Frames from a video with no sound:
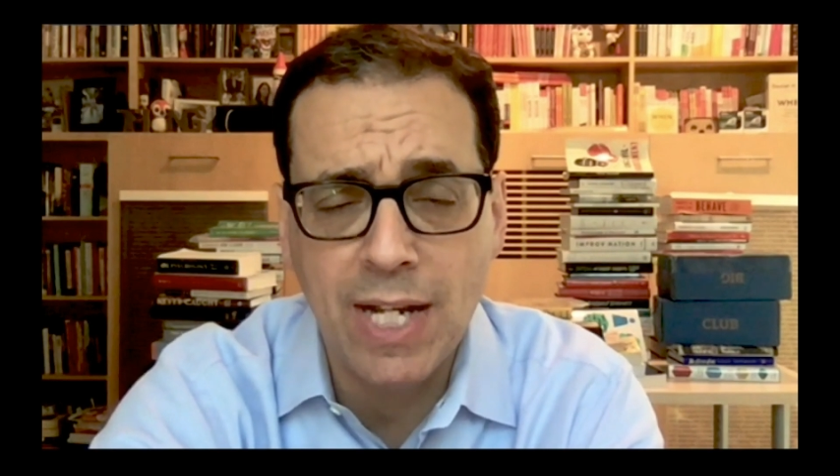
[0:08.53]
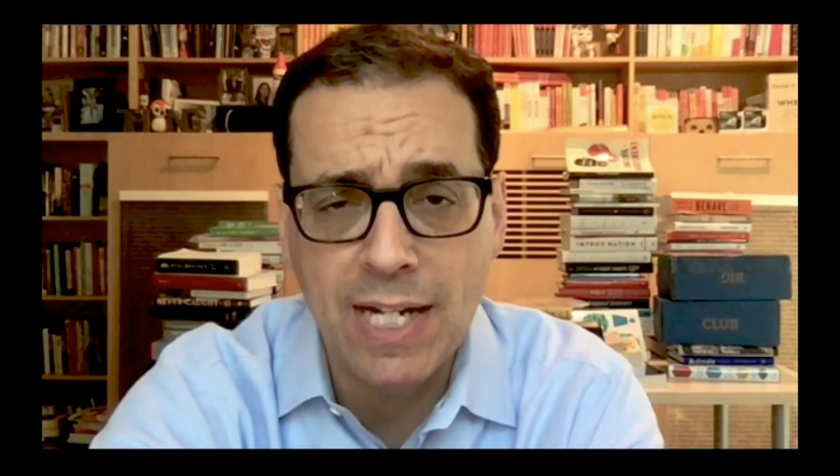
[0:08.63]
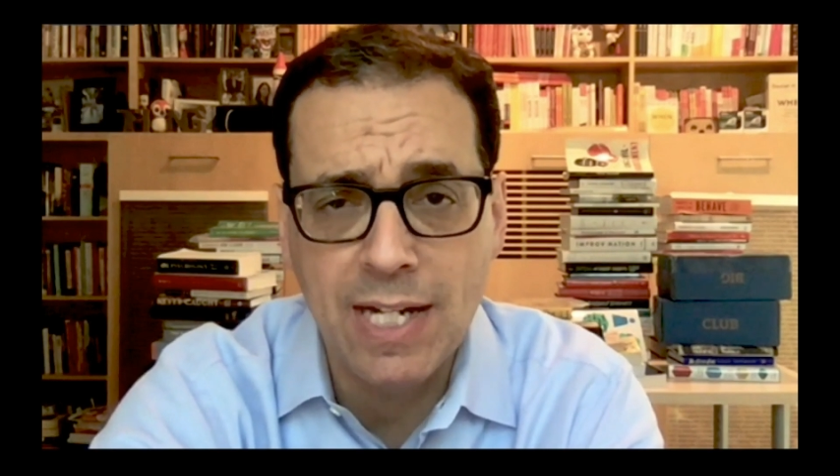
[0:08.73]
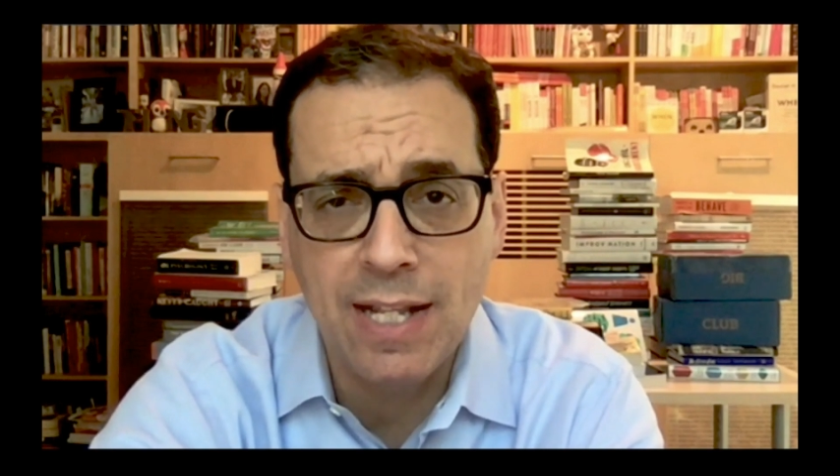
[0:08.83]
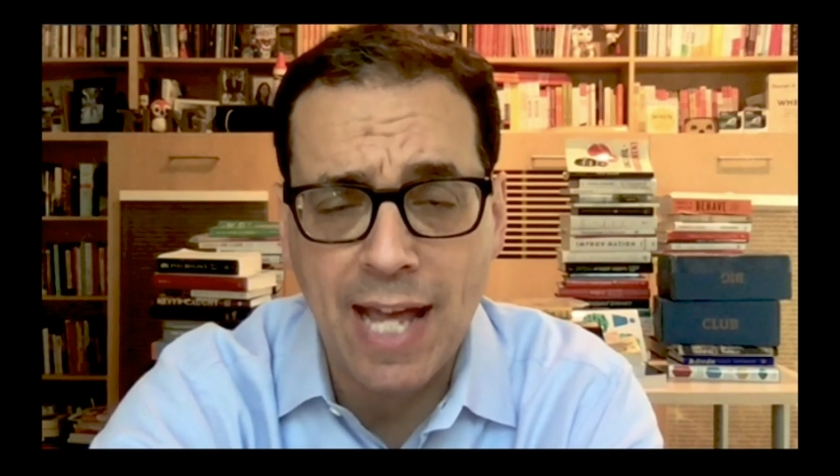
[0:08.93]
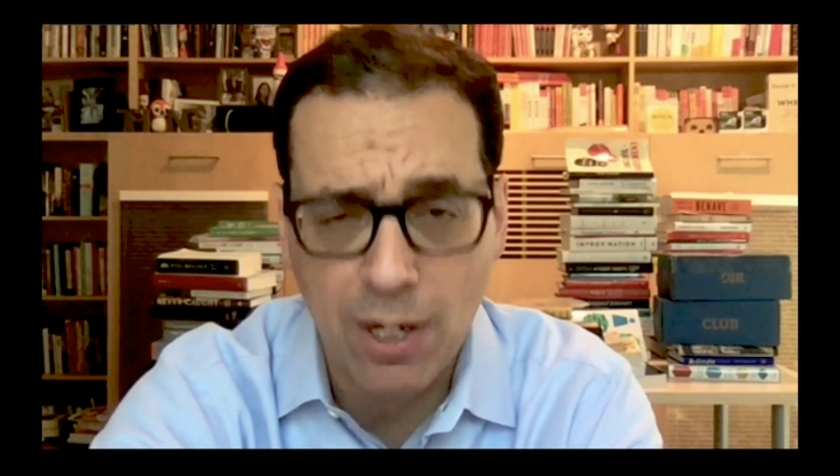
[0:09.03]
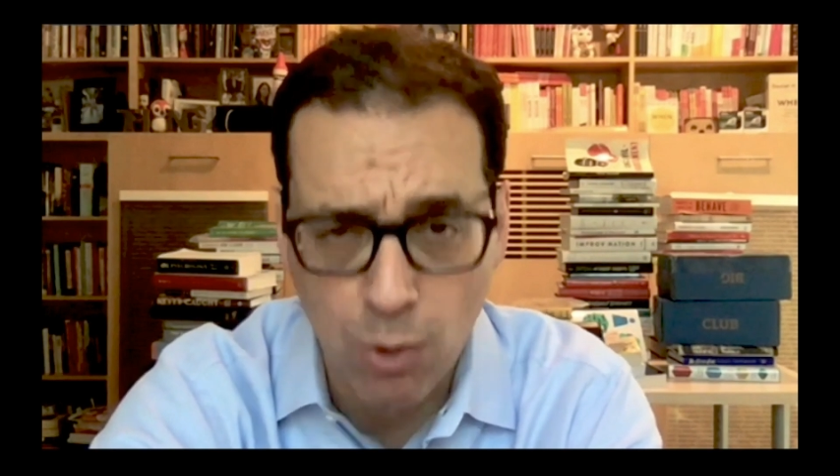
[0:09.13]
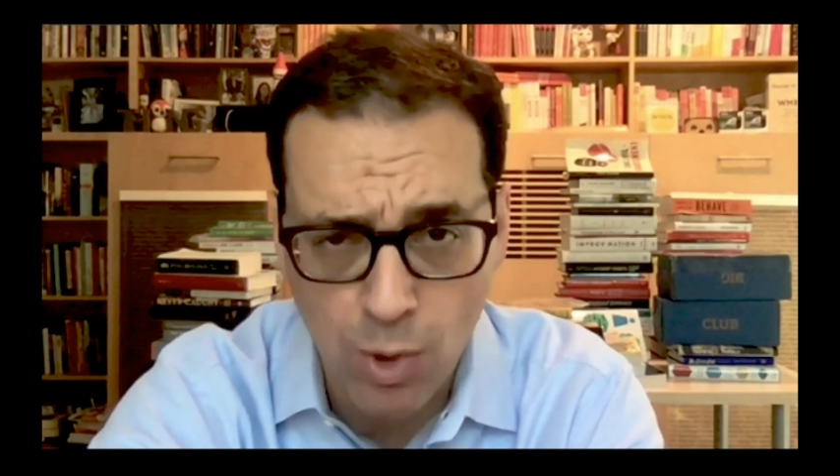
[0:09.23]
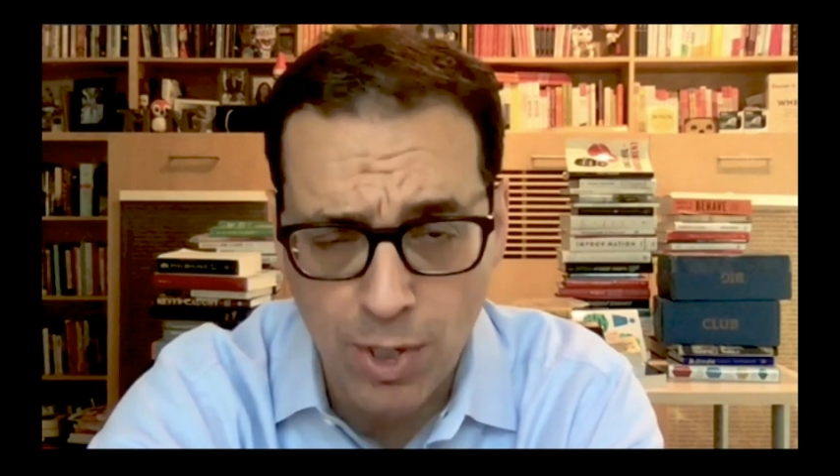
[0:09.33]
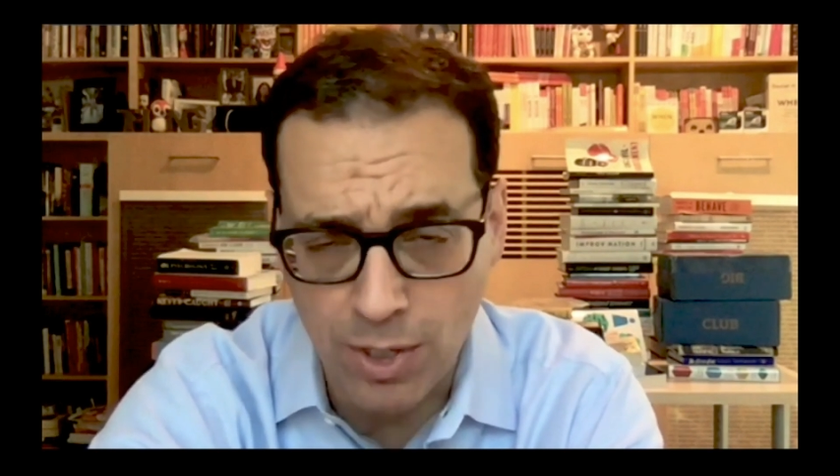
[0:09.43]
in that
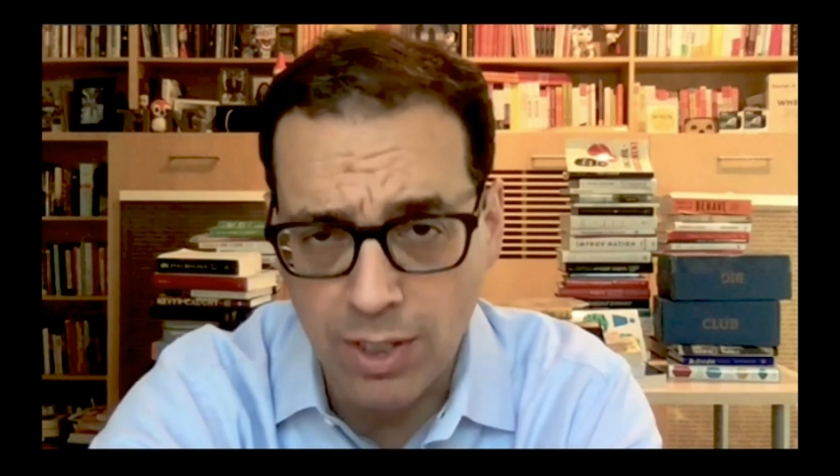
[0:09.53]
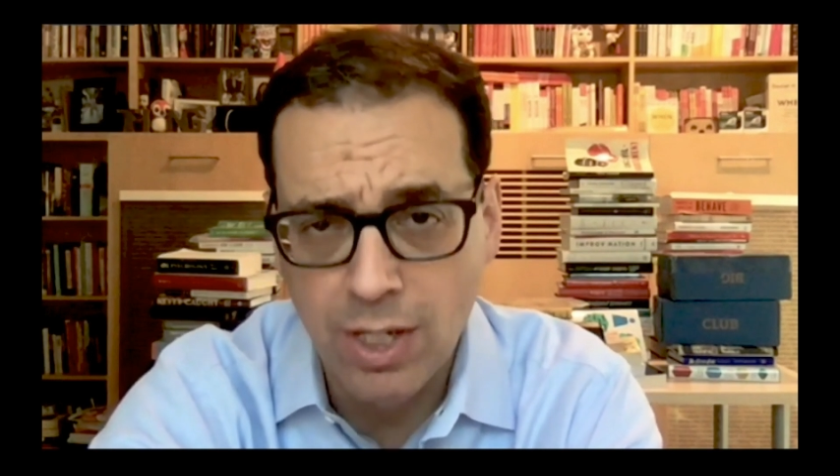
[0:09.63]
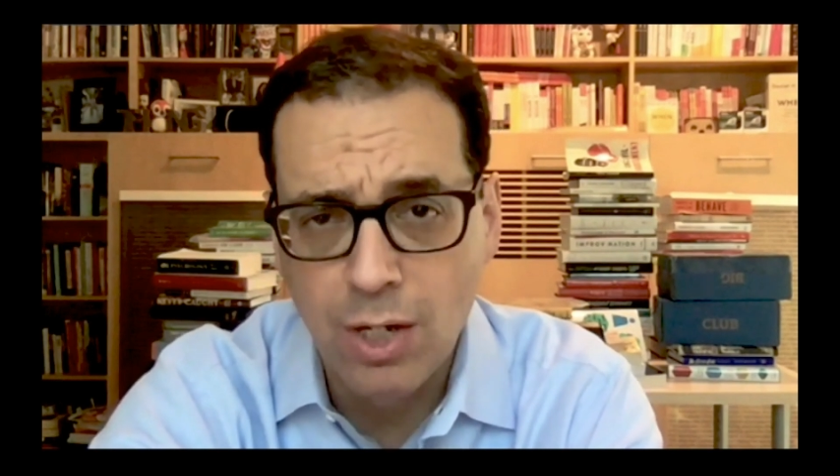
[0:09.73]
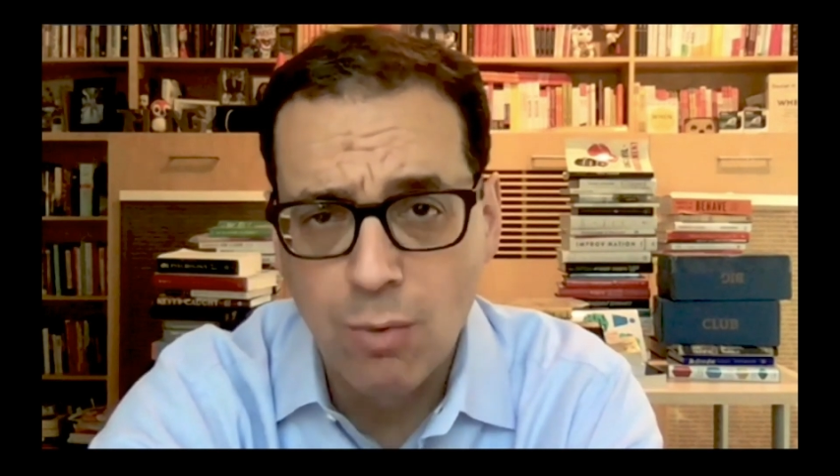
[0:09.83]
order: